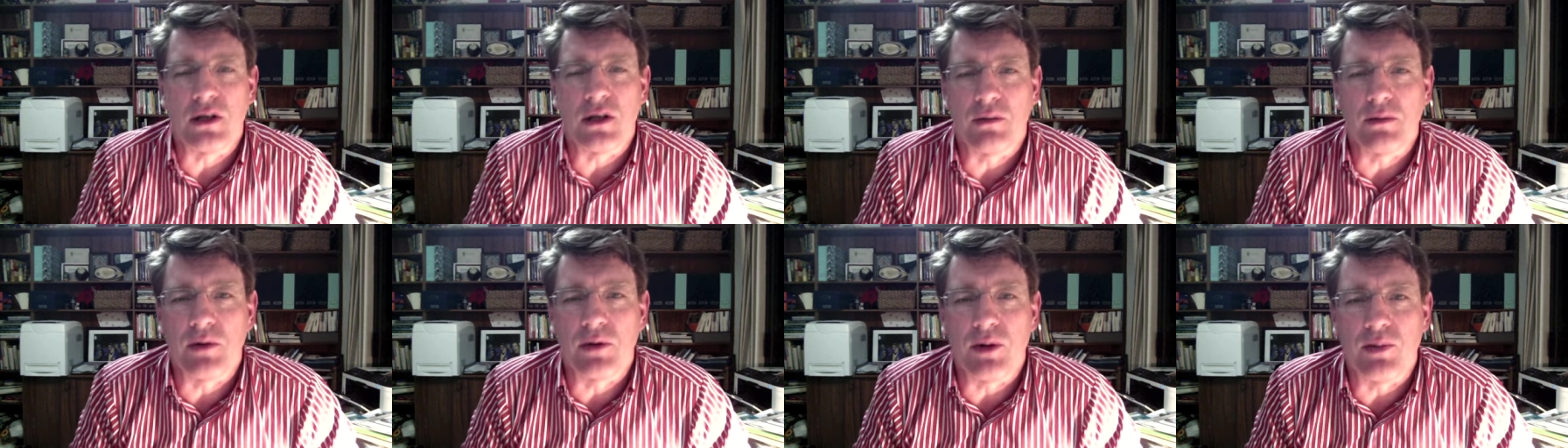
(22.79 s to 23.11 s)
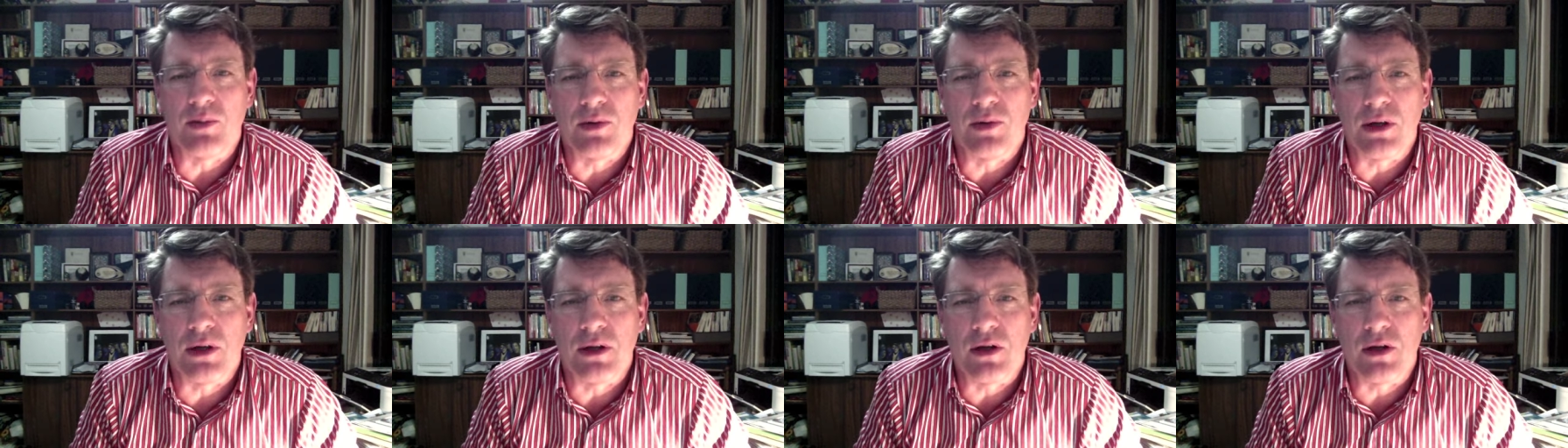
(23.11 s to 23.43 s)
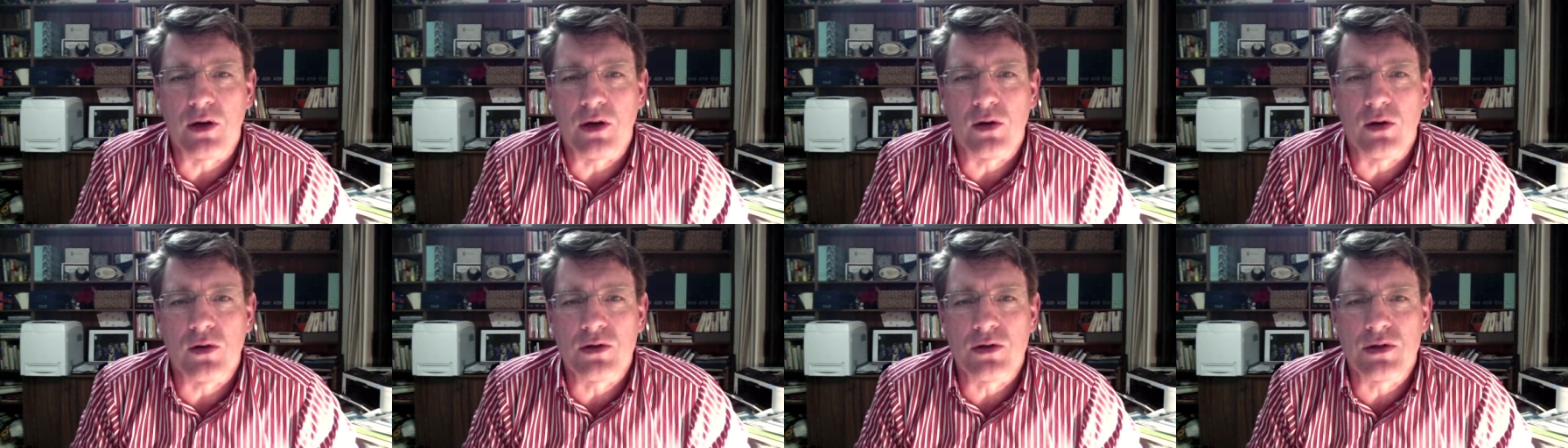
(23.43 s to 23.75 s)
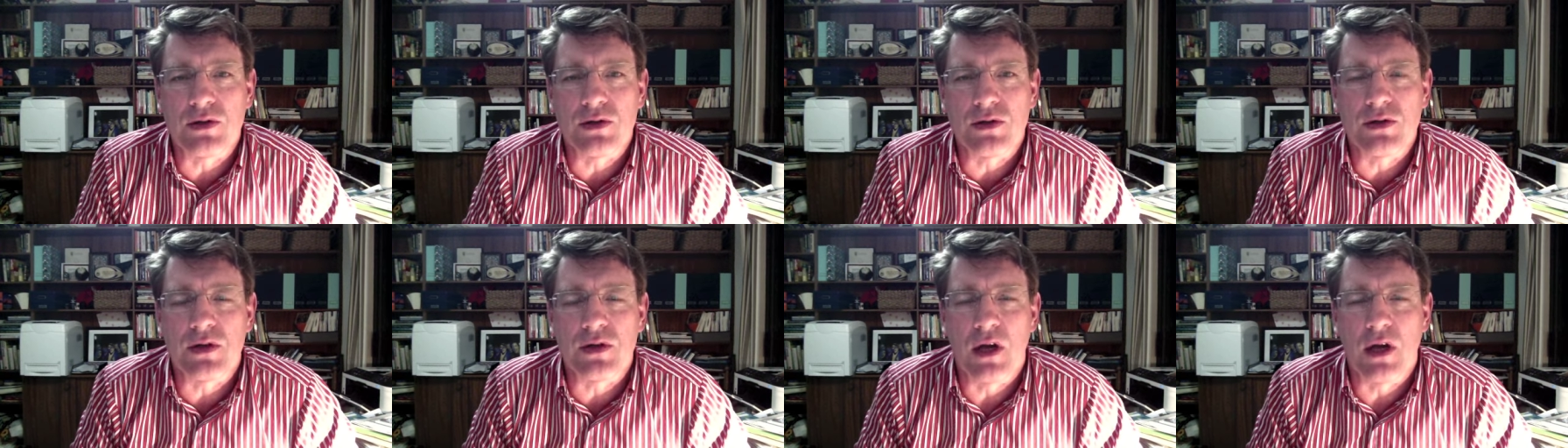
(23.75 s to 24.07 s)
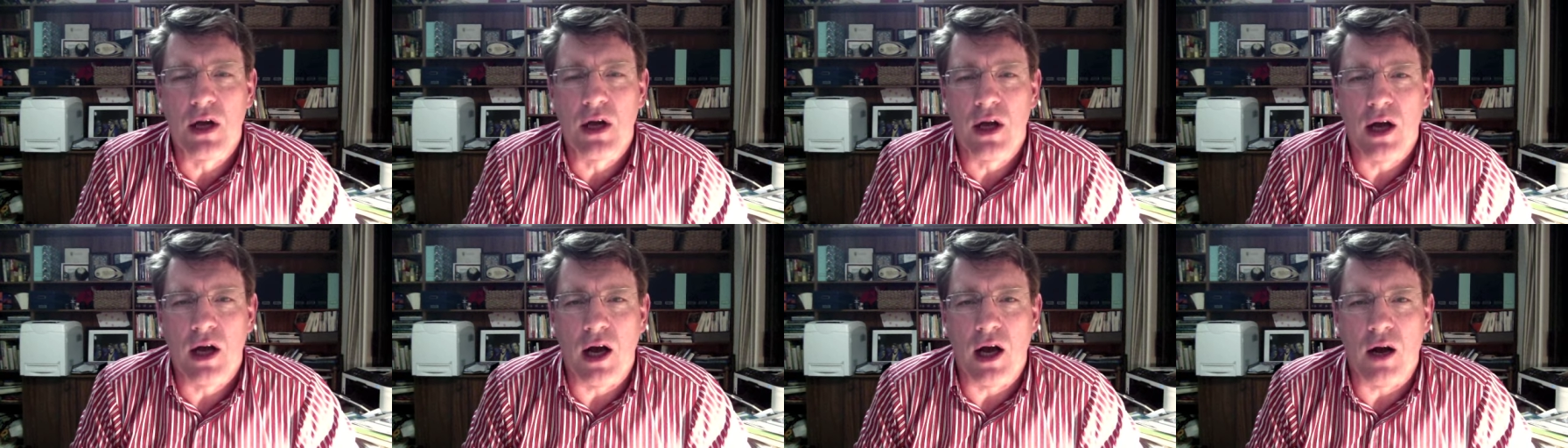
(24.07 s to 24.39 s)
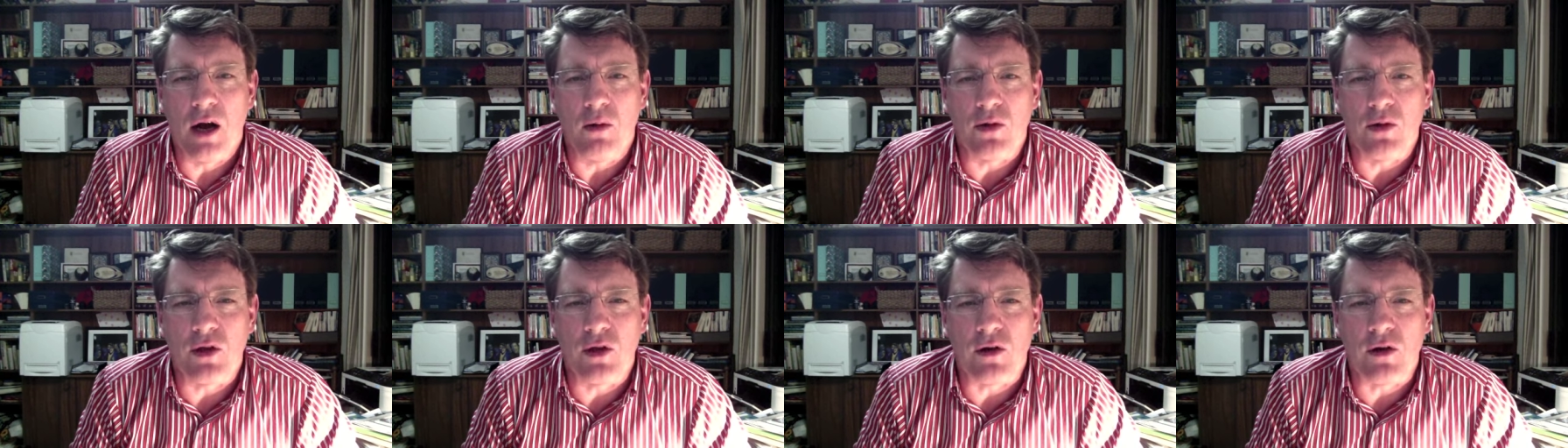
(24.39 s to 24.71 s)
complete the courses
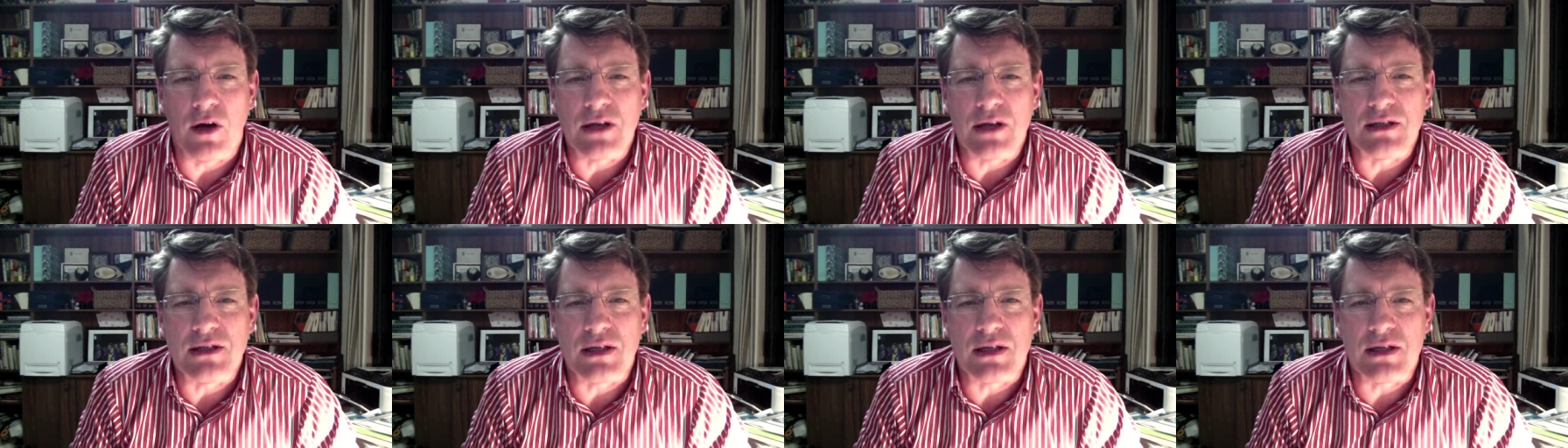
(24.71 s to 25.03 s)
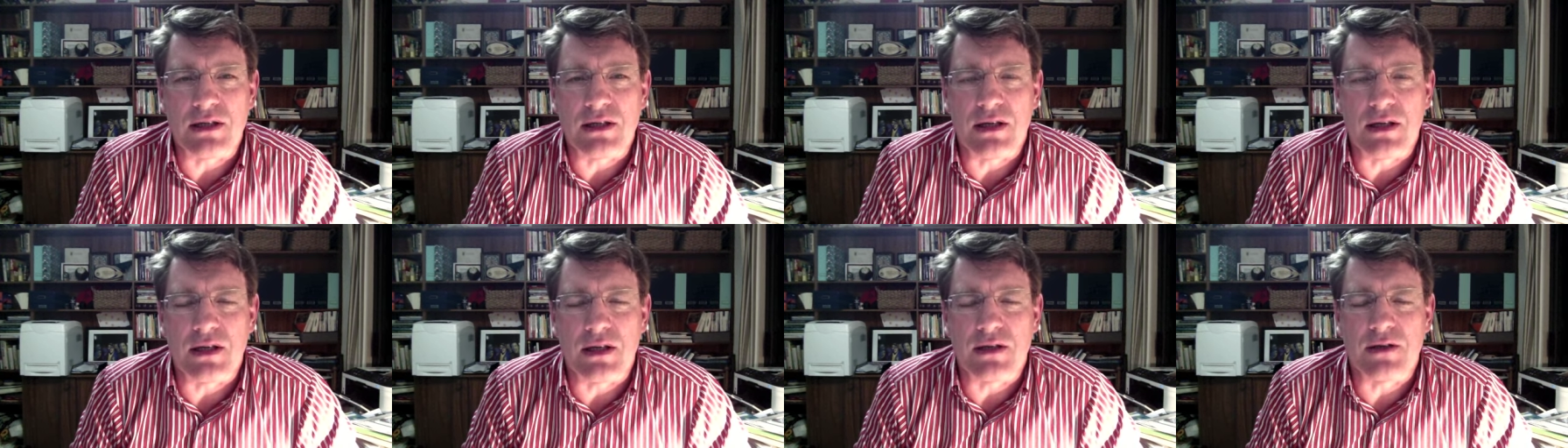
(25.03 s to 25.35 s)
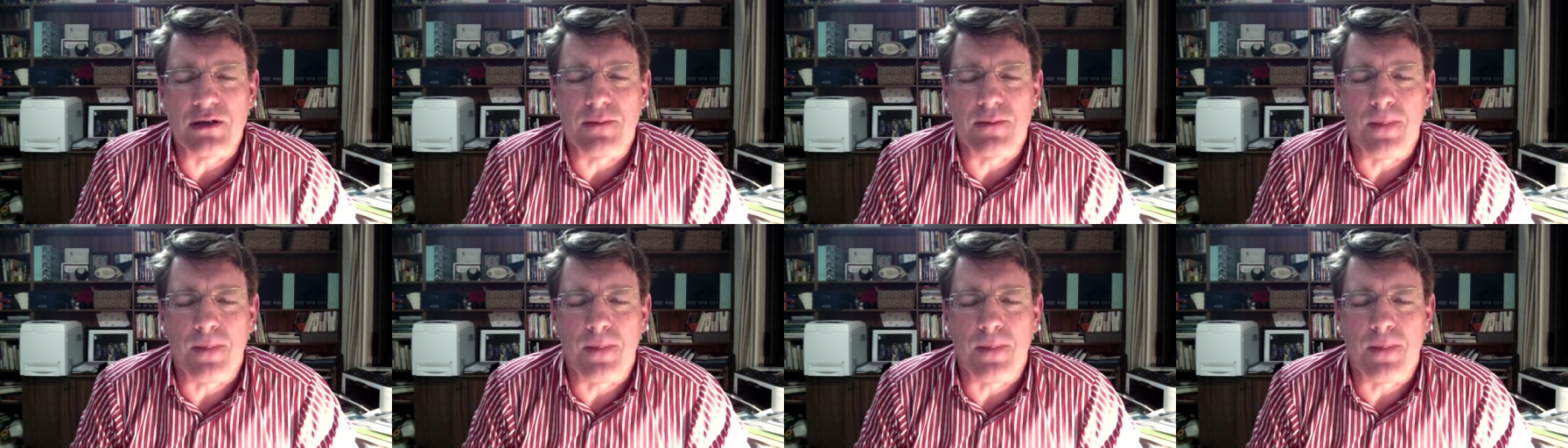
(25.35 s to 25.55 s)
with great success.